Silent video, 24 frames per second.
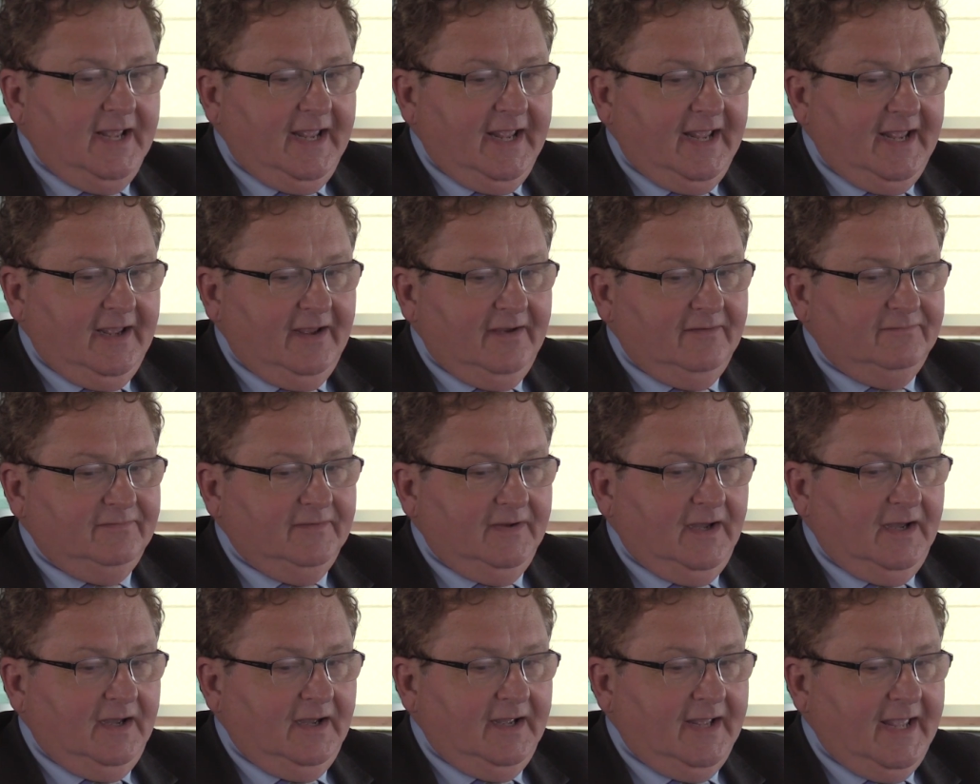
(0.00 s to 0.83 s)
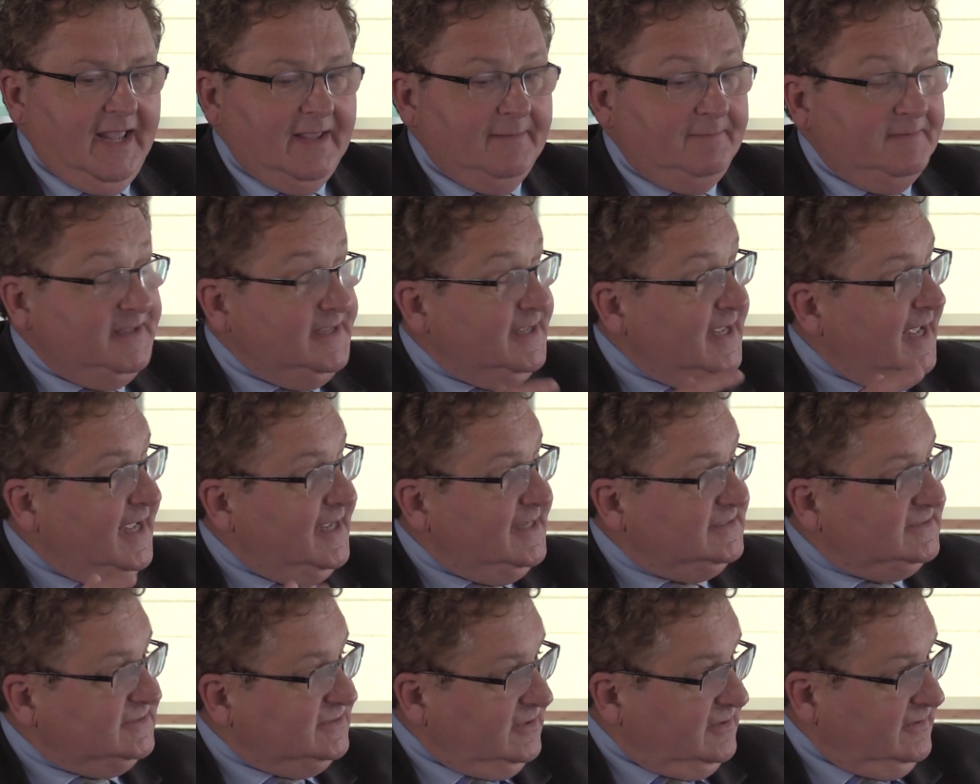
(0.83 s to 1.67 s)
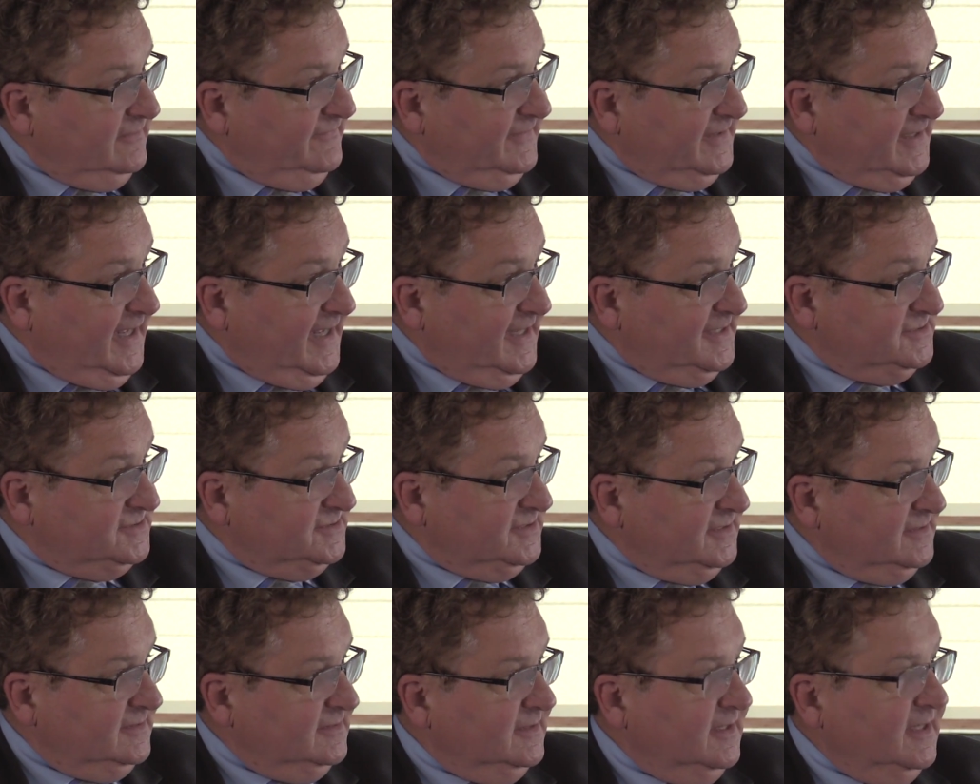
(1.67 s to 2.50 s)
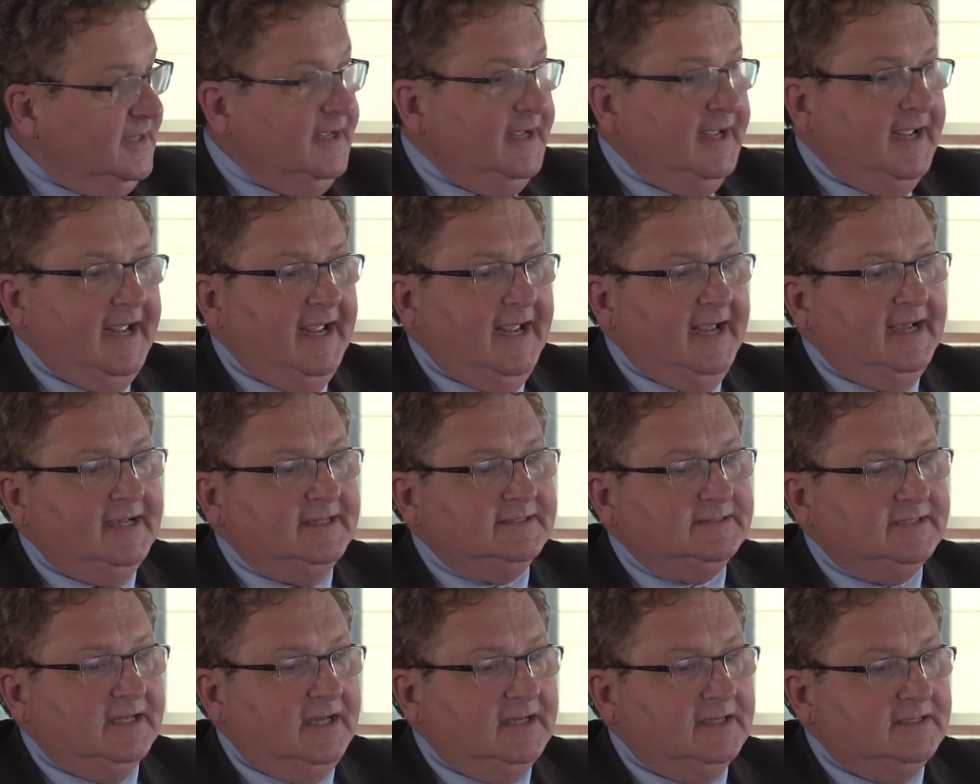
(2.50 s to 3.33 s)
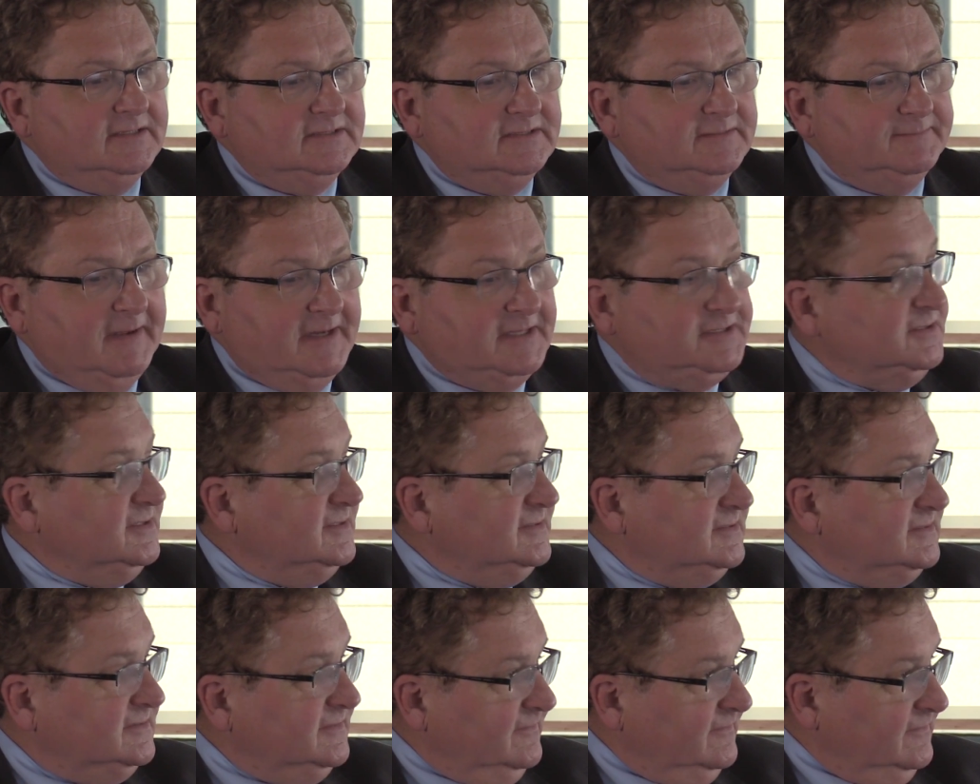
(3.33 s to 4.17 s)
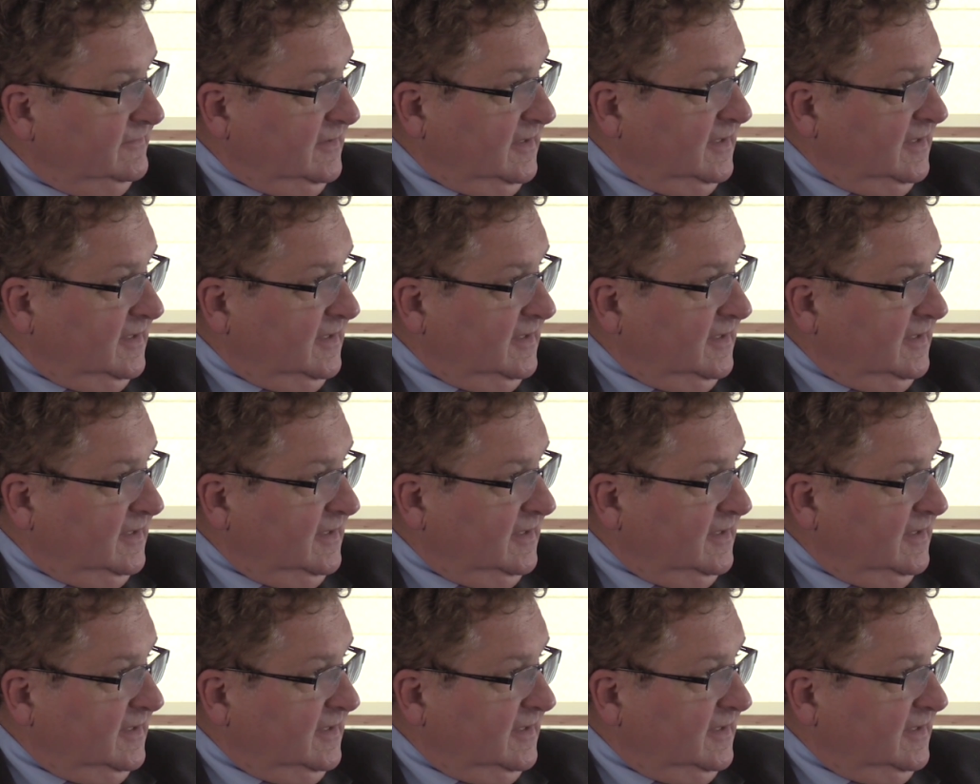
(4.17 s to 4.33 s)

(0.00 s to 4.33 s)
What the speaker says: have APA certification as a specialist,